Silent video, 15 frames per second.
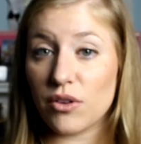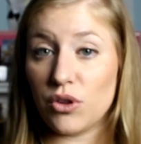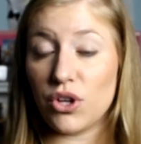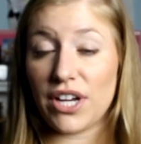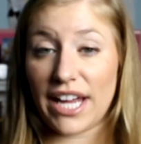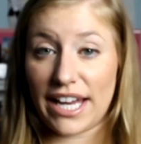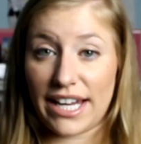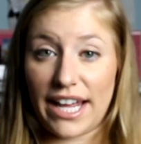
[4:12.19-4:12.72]

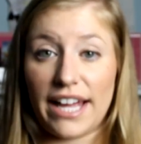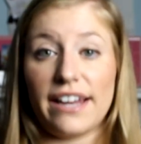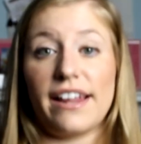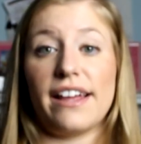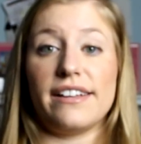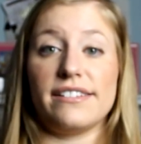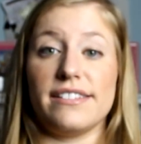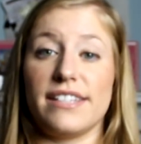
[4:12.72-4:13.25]
look at it
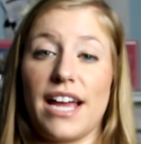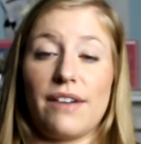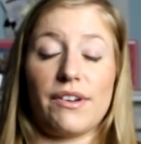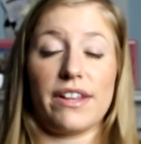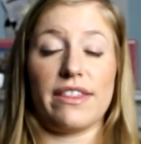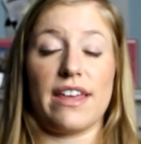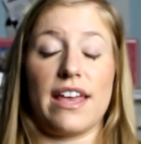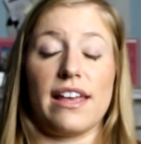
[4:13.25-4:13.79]
and
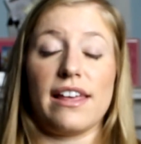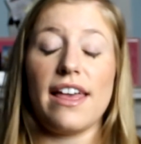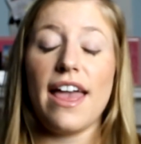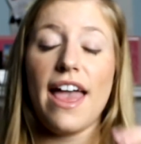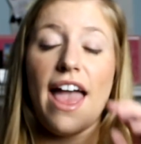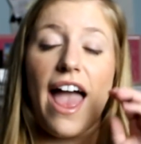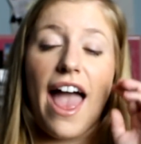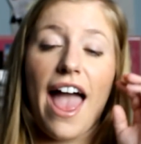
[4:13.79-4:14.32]
everything.
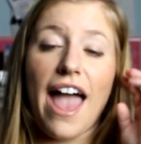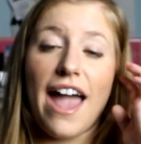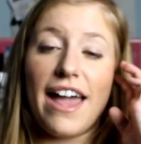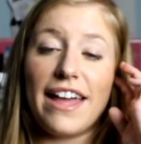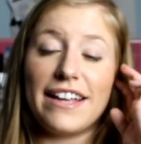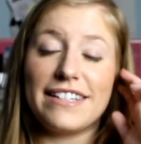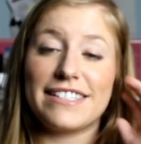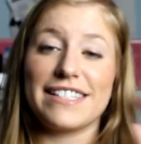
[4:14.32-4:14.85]

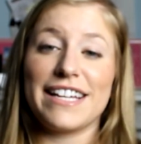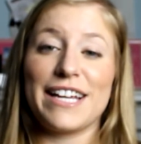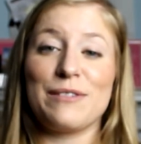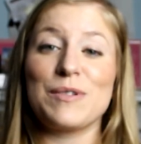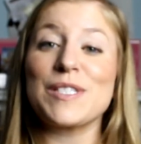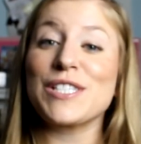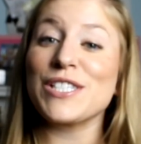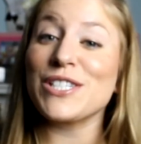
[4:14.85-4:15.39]
And
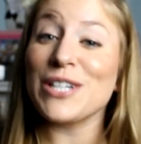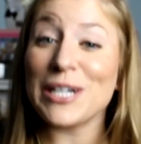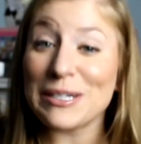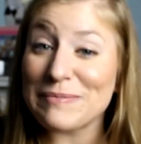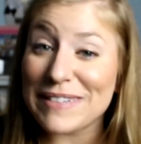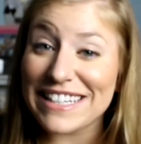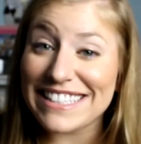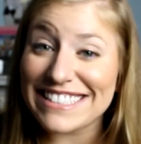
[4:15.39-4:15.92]
it was
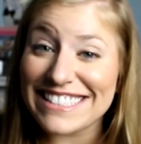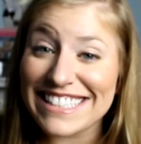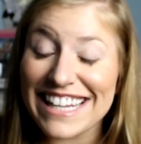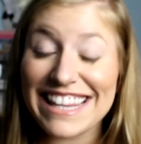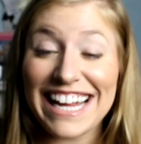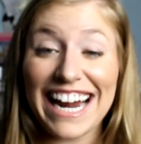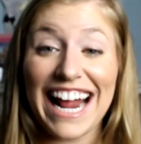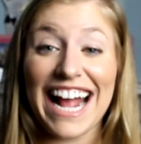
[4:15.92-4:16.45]
determined
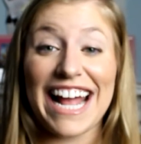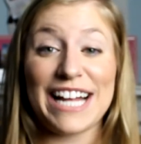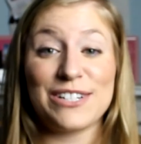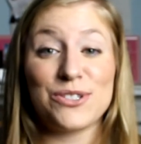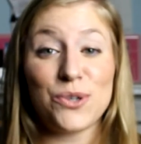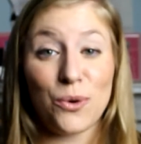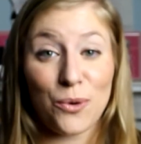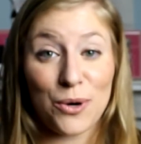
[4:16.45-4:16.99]
that I
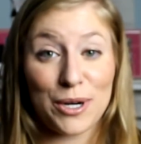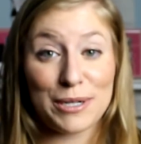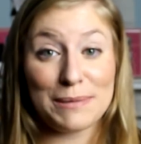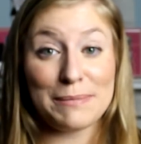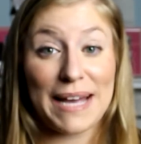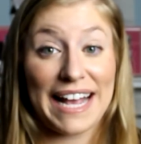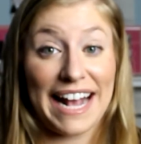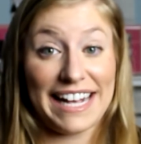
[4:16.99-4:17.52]
had
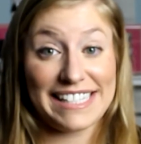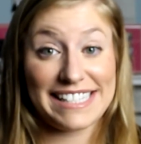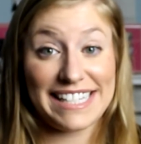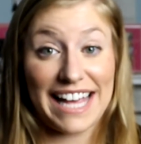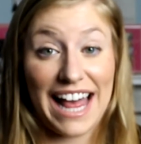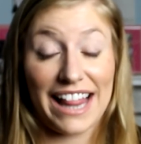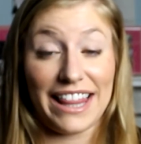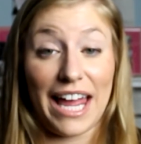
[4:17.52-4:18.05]
torn my
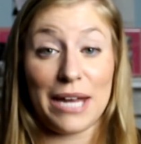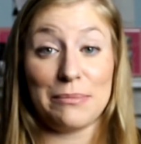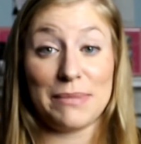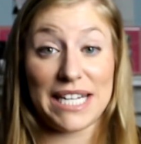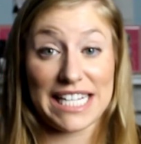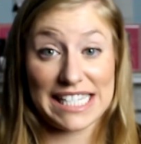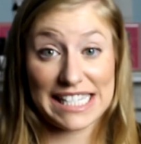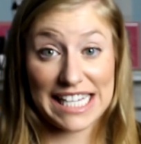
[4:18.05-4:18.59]
ACL and
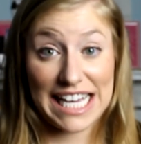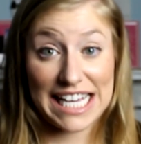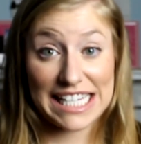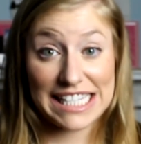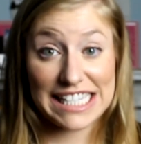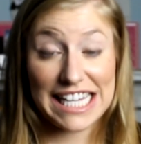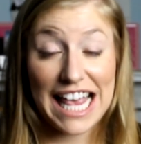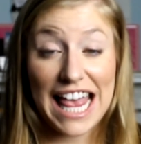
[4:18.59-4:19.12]

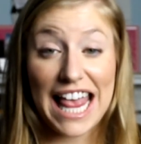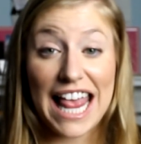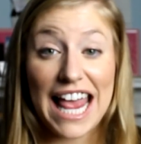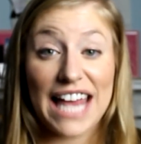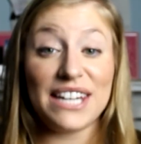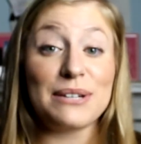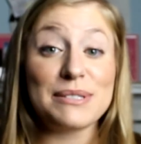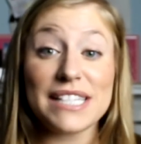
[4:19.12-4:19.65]
meniscus,
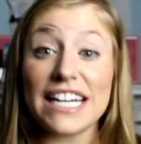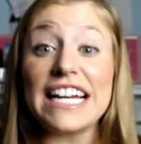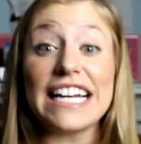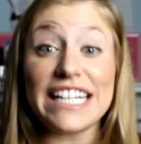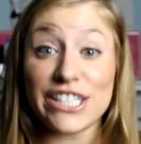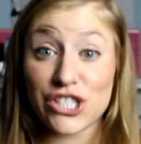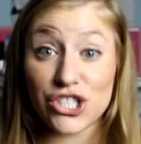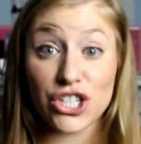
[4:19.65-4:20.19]
and I was going to
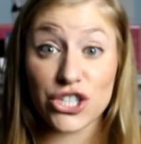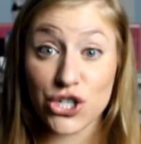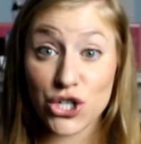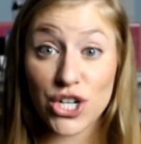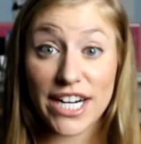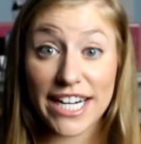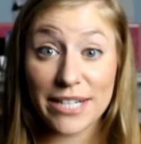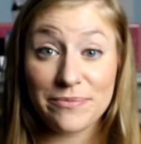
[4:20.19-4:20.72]
need
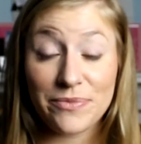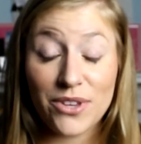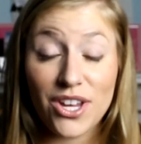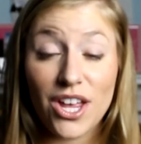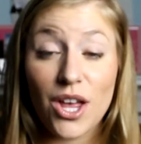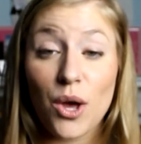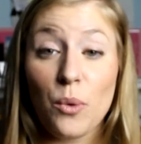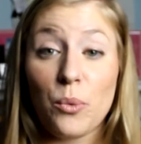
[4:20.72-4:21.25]
surgery.
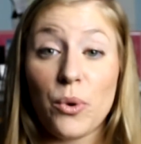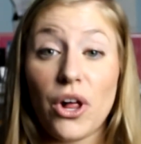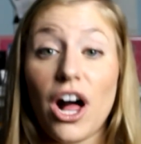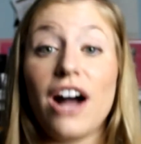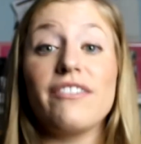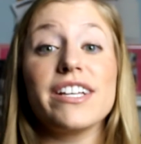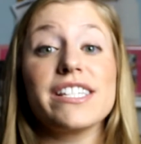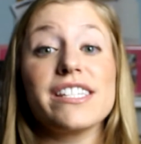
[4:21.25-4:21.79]
Well,
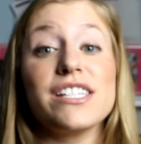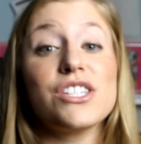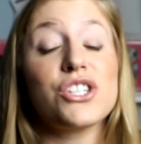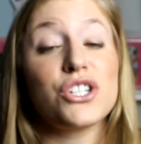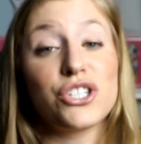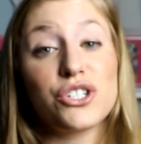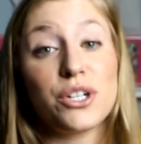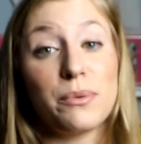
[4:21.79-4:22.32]
obviously
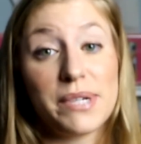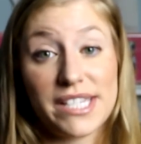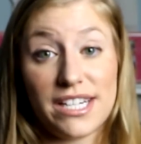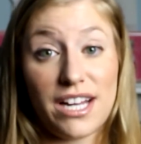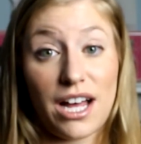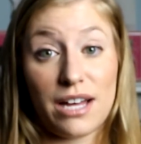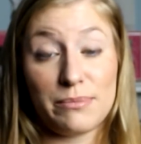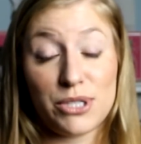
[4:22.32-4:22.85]
surgery was
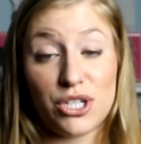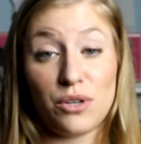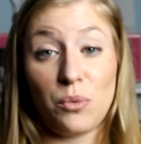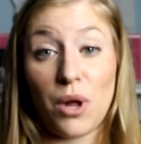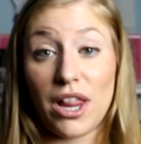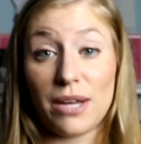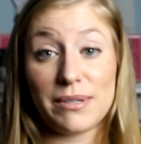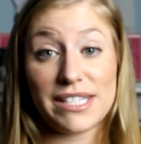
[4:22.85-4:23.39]
an option
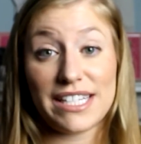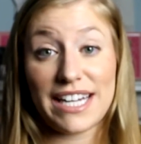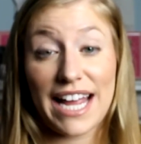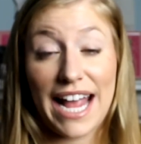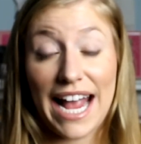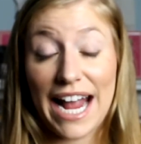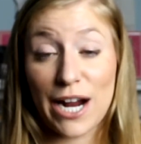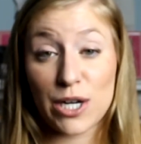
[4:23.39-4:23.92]
while I was in
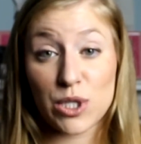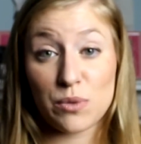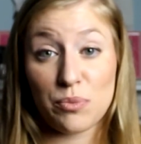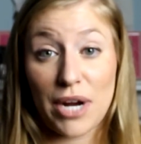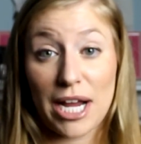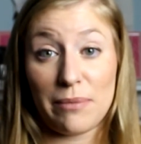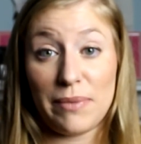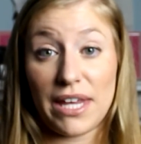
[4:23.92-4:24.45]

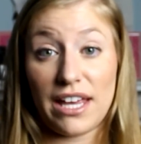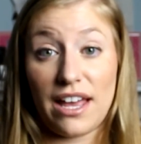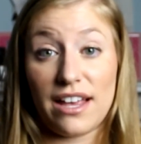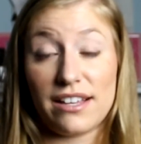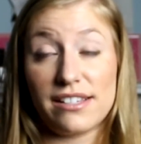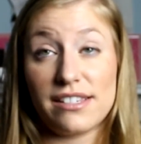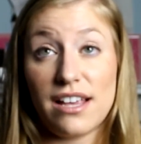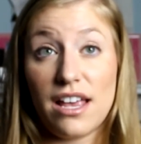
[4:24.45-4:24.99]
Hairspray,
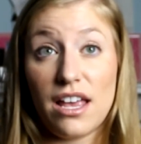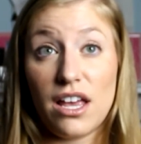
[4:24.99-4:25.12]
because